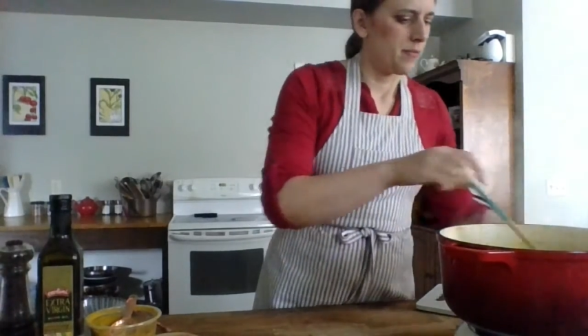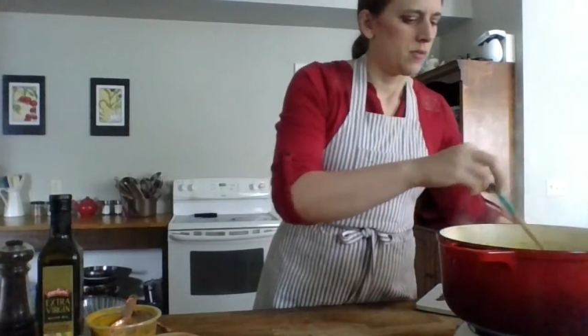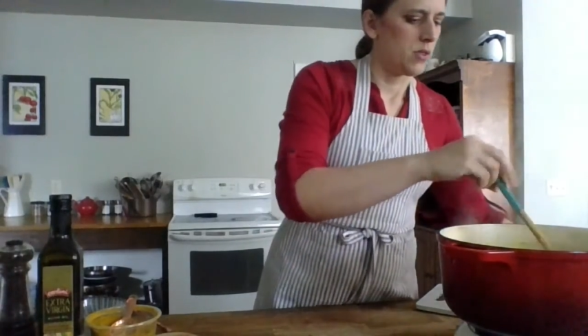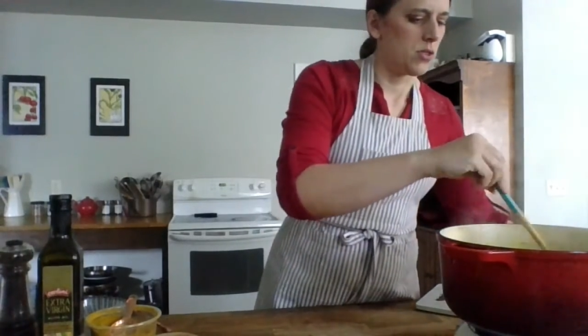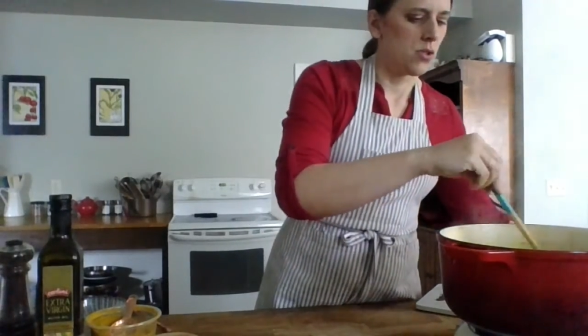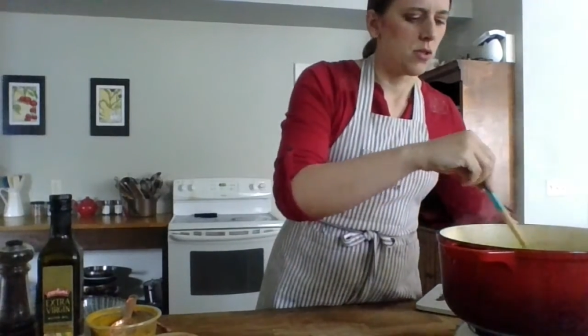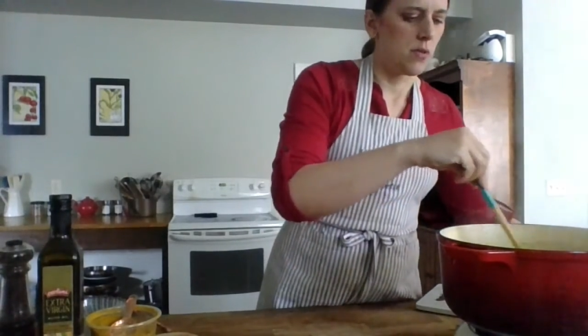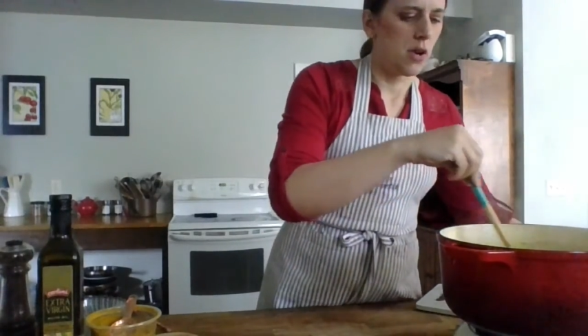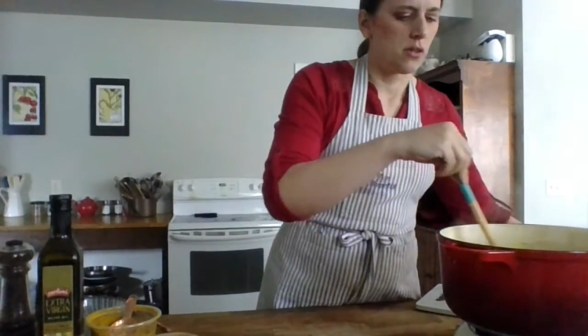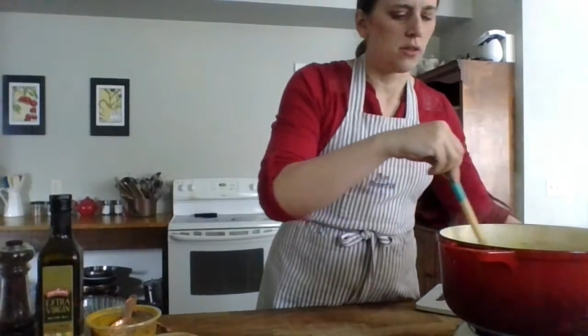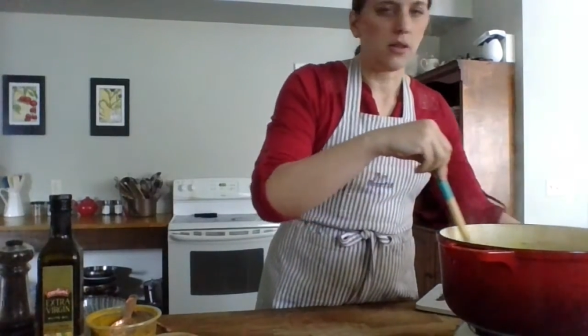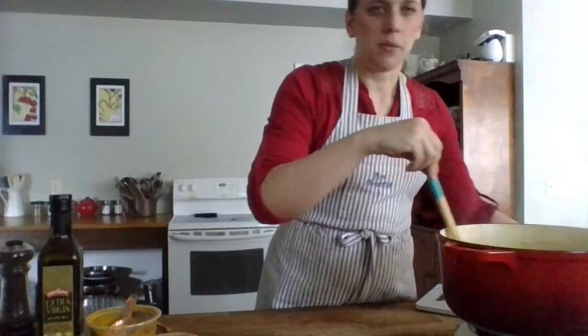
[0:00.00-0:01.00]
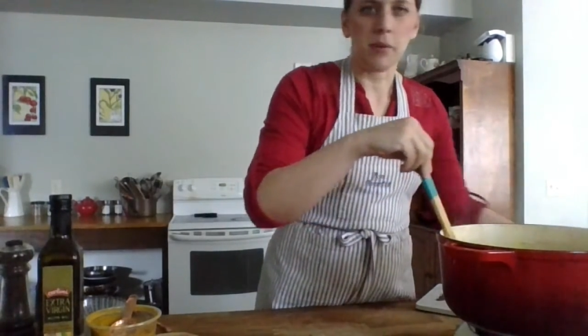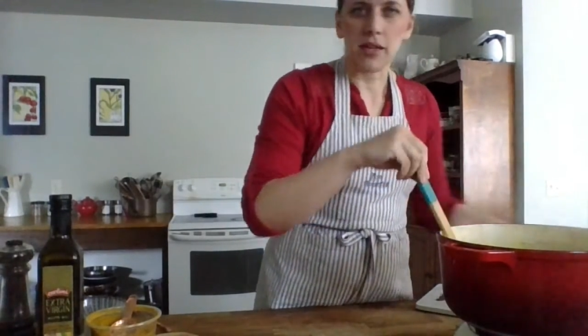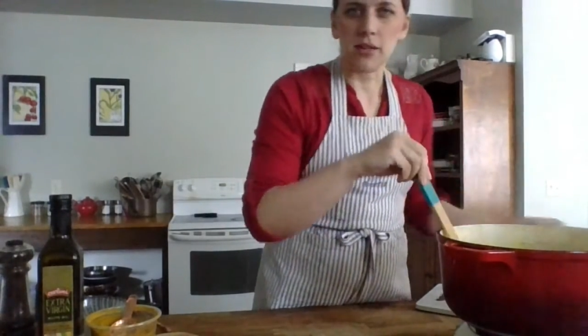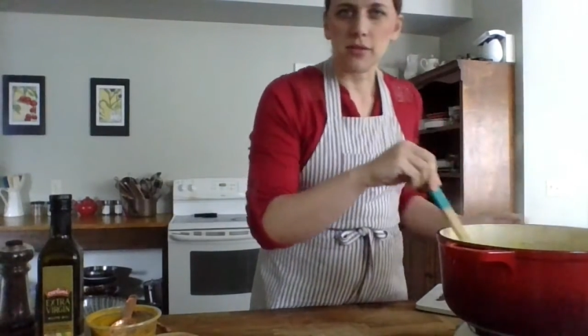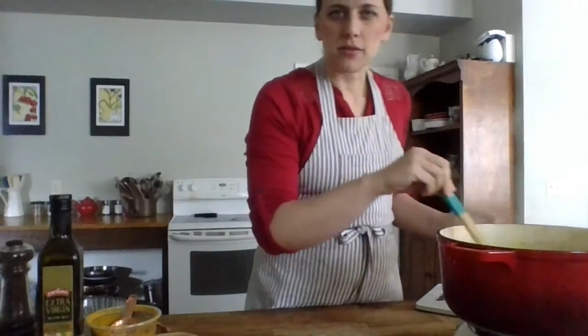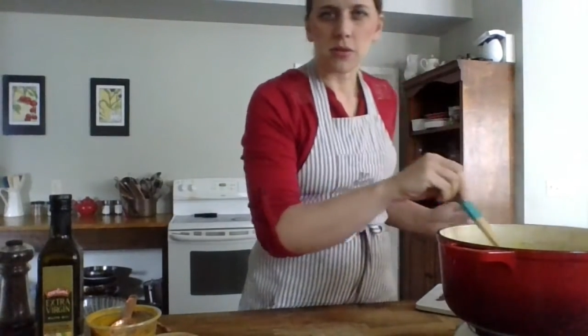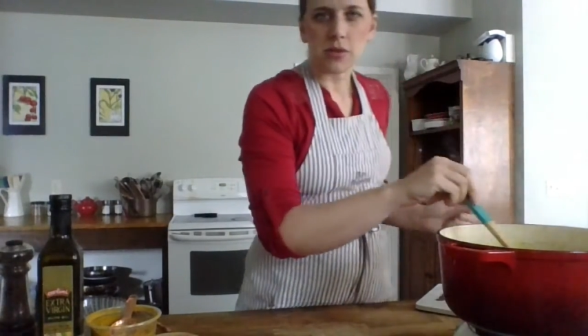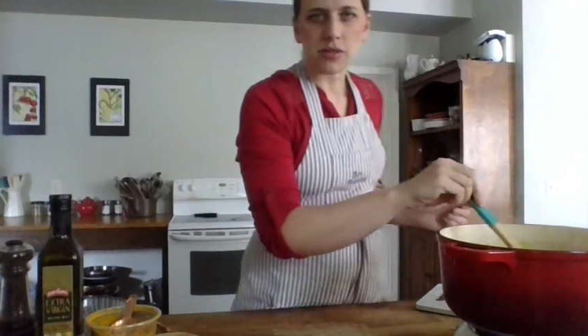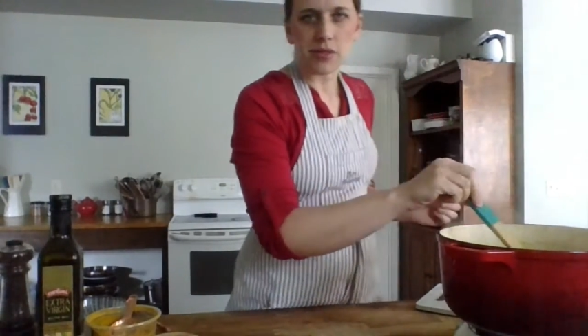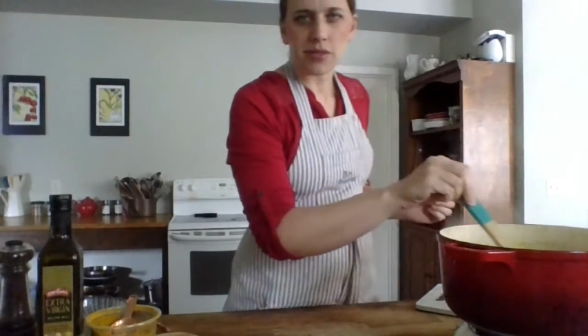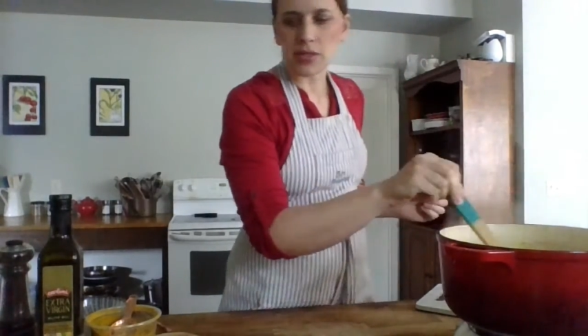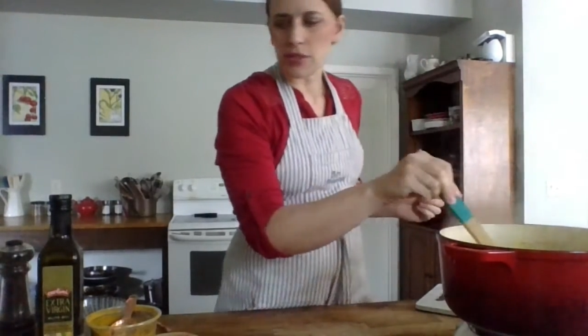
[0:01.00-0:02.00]
Stir it around a little bit so it doesn't
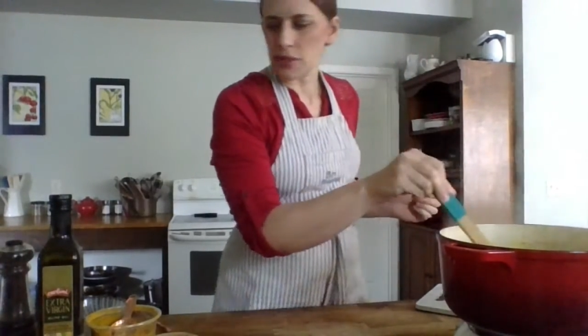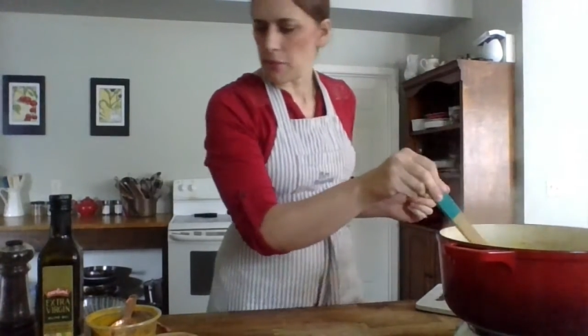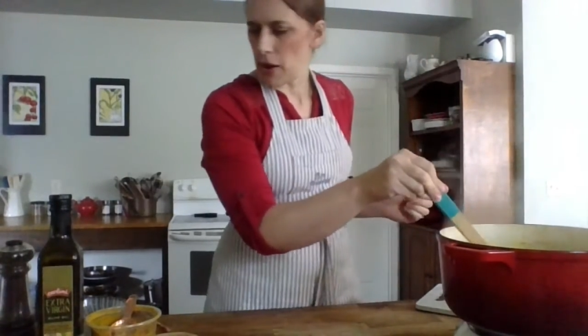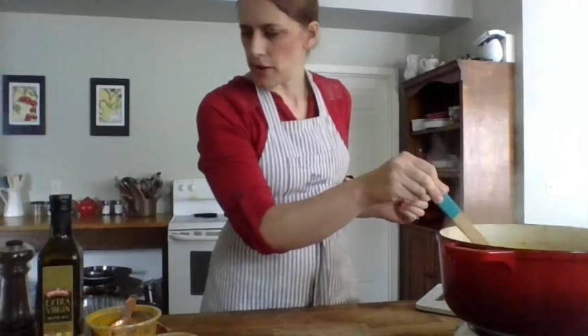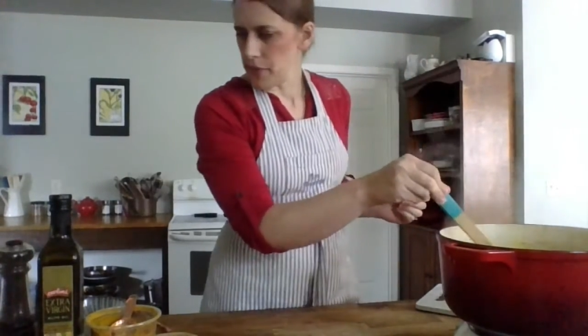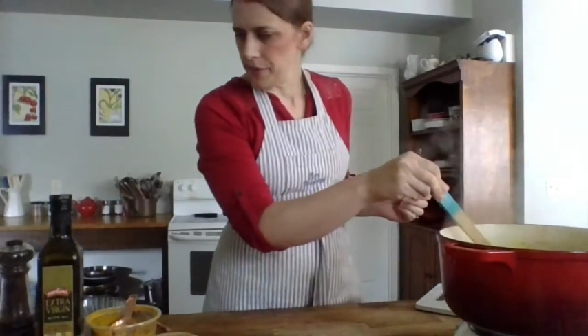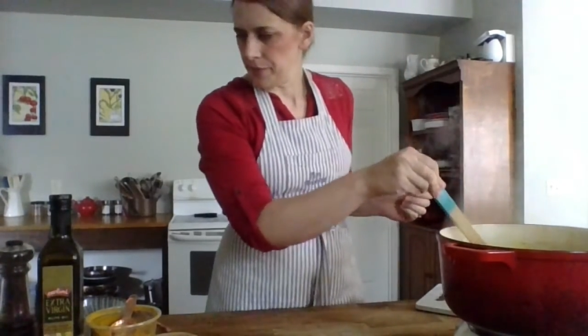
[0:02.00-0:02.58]
stick to the bottom.